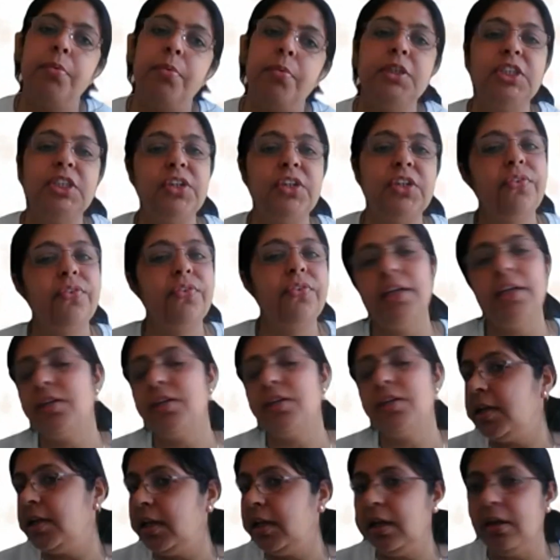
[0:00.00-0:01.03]

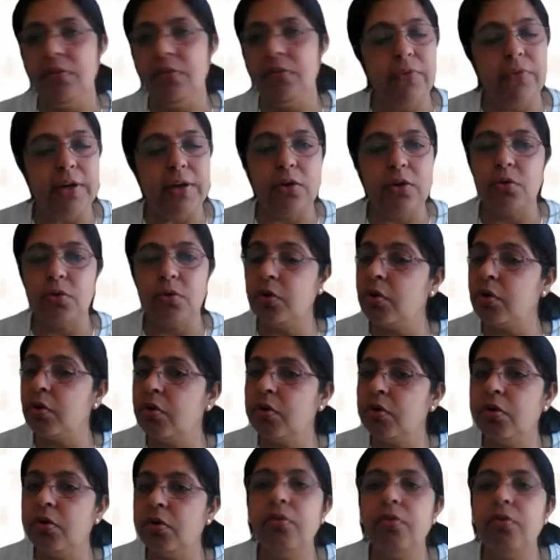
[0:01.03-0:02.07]
GVHD, we don't
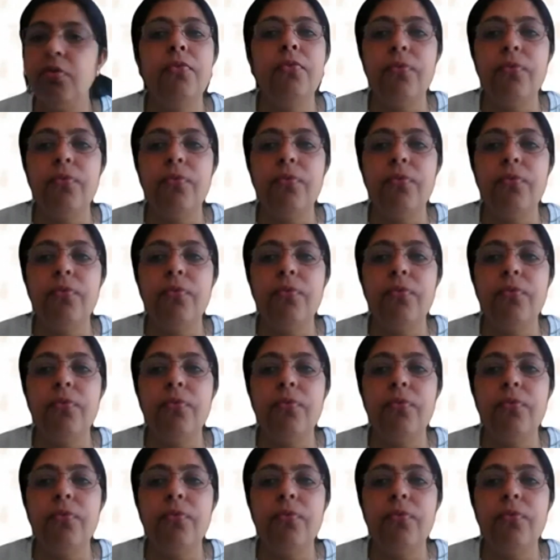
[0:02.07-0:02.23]
know